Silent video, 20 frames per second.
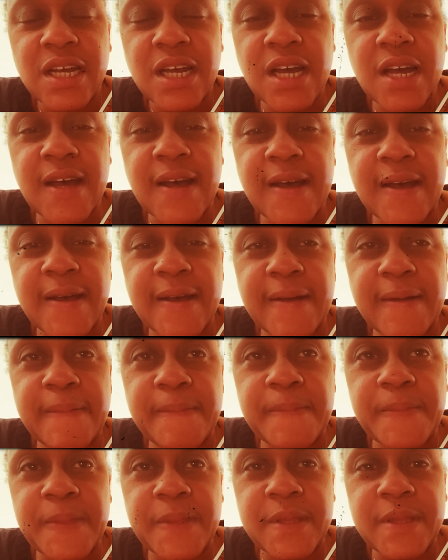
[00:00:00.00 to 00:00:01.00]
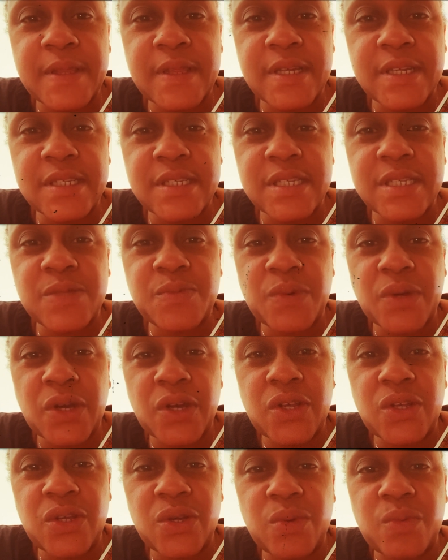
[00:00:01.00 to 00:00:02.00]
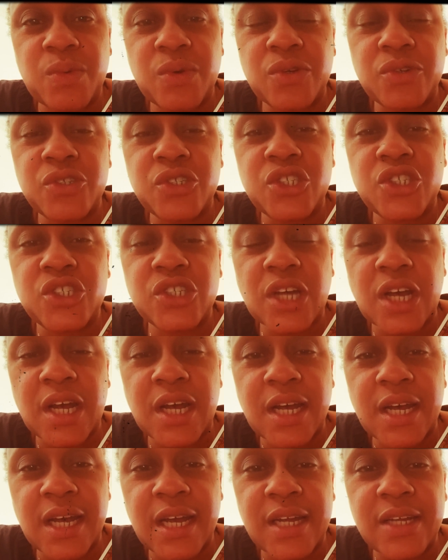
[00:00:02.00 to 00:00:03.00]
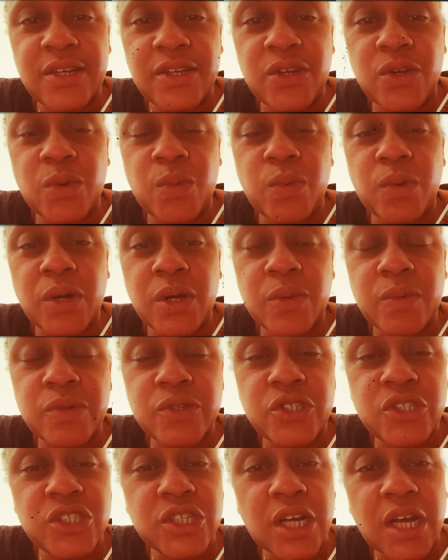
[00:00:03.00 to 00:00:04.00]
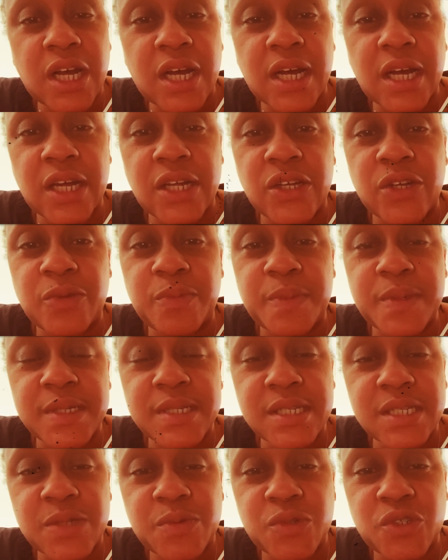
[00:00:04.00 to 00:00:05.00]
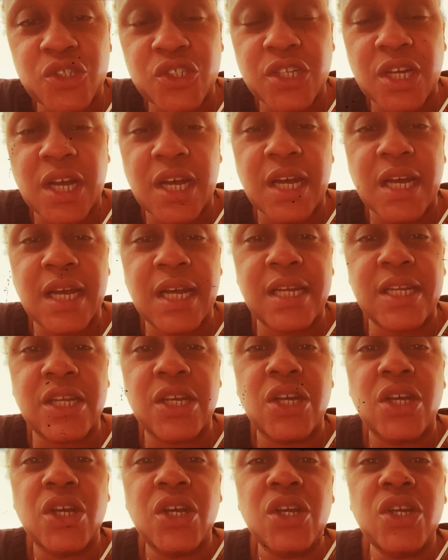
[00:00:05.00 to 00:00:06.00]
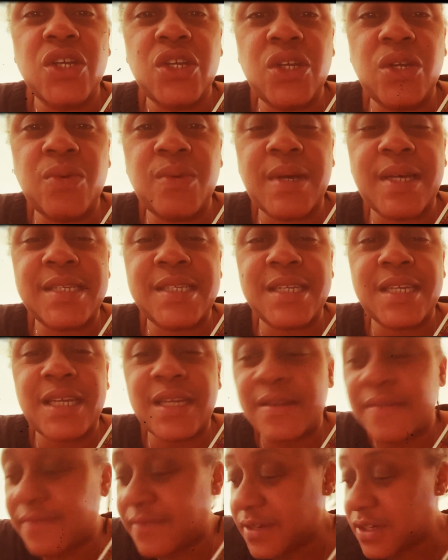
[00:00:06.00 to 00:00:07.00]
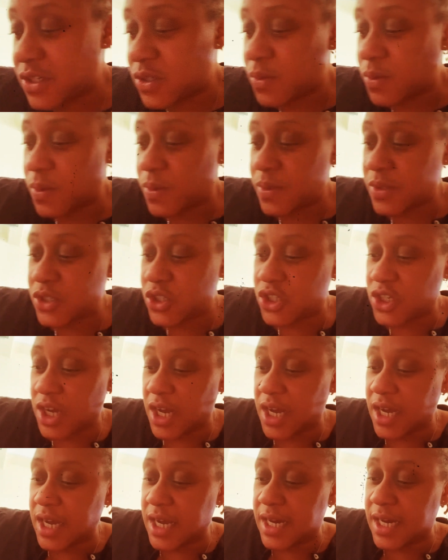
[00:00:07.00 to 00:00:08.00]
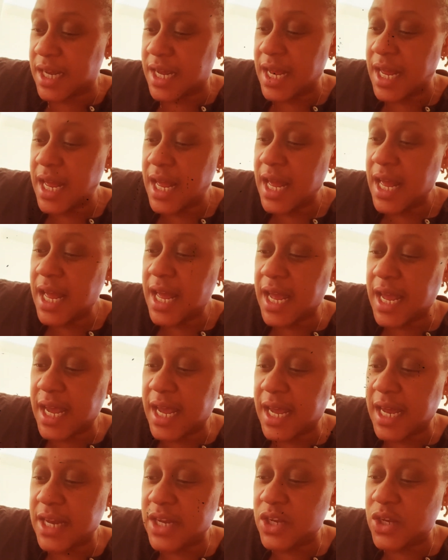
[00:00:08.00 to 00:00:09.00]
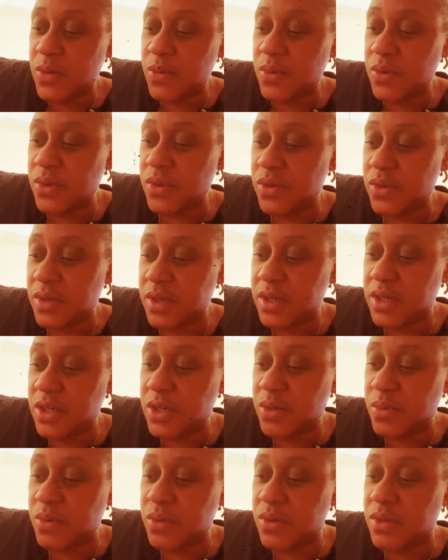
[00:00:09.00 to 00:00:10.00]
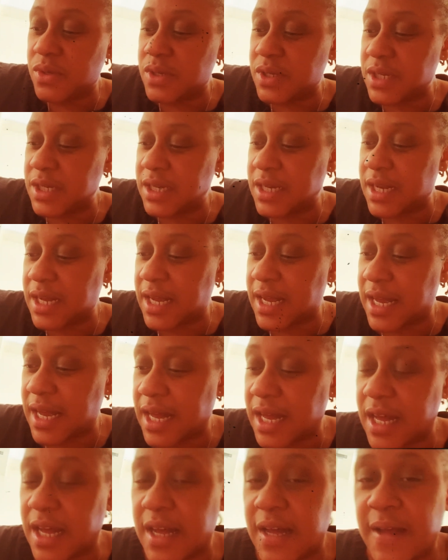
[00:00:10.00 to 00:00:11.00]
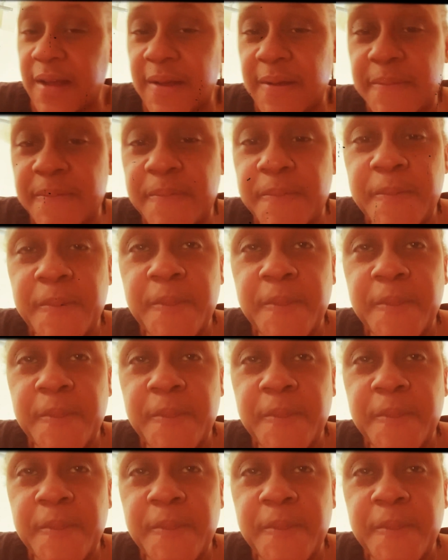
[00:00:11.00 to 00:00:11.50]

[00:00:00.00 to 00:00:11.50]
Um, this is where you will shine, your work will shine, your business will shine, you as an individual will shine, and you will, you will, um,